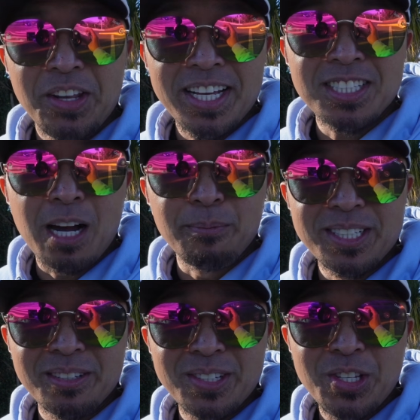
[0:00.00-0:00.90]
next top
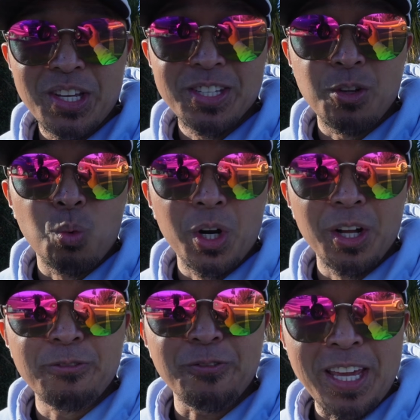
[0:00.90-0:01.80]
place to visit is the
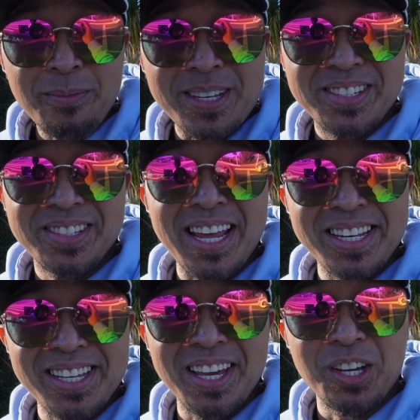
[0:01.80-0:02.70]
world famous San
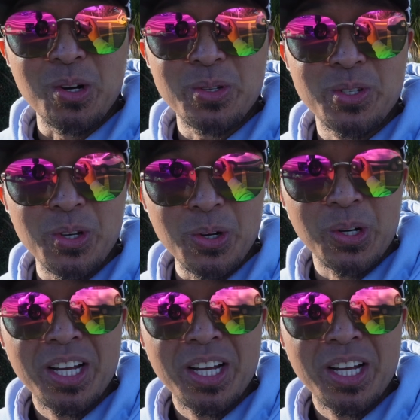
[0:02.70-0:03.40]
Diego Zoo.